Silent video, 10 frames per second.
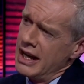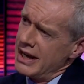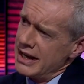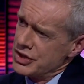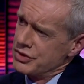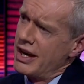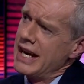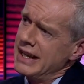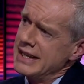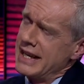
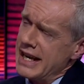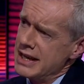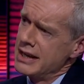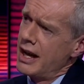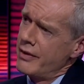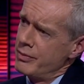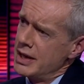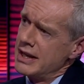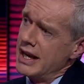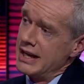Israelis in
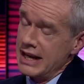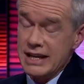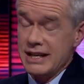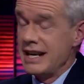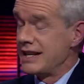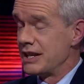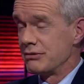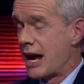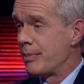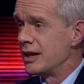government and indeed in the
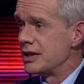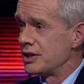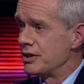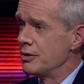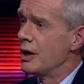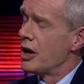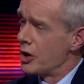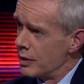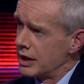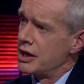rabbinate too,
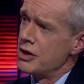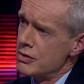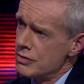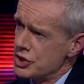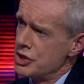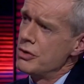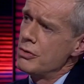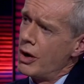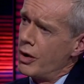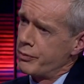who accuse
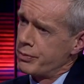you of